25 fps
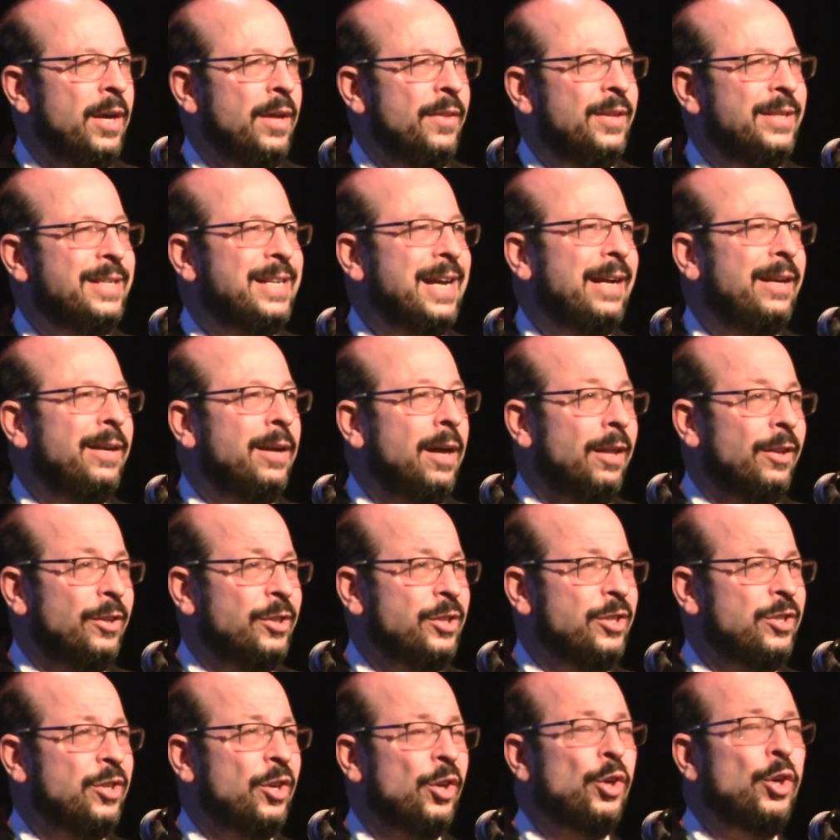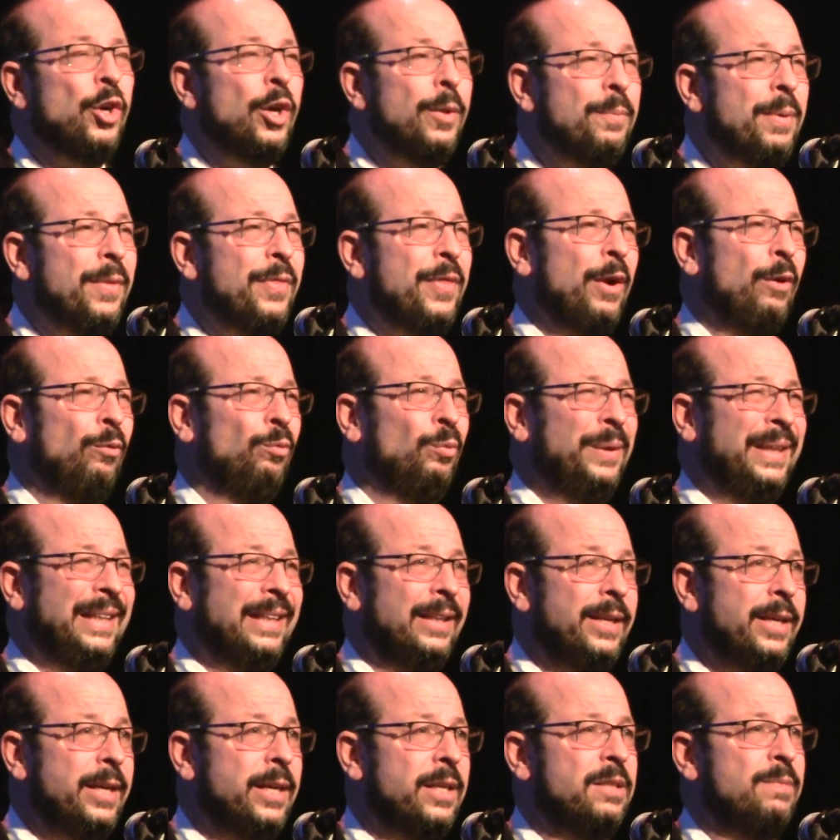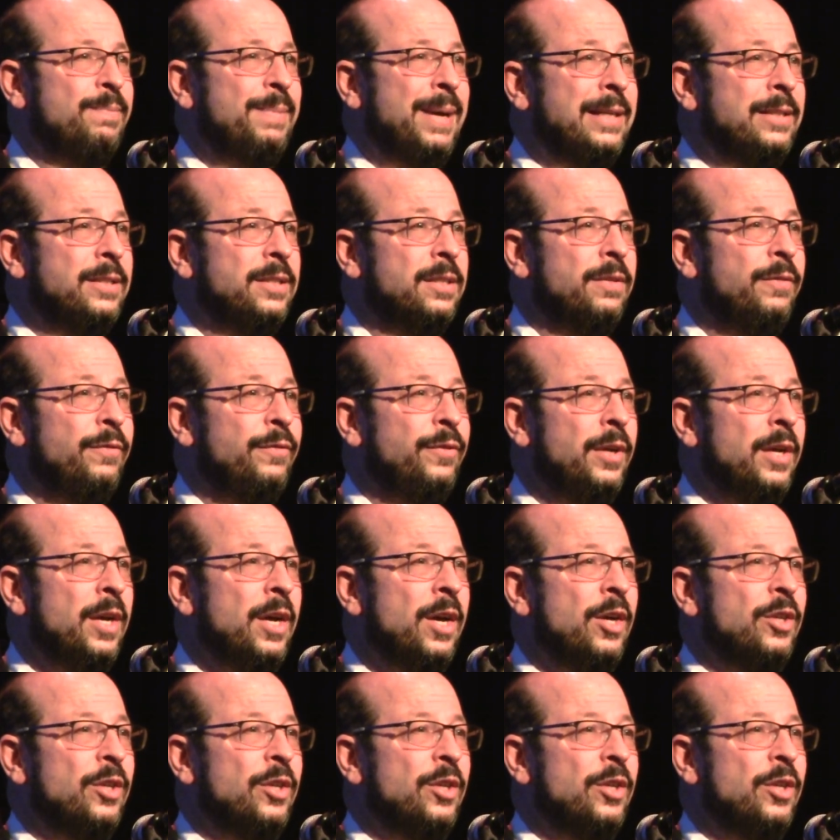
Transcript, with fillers: The technologies are good, but they're really expensive.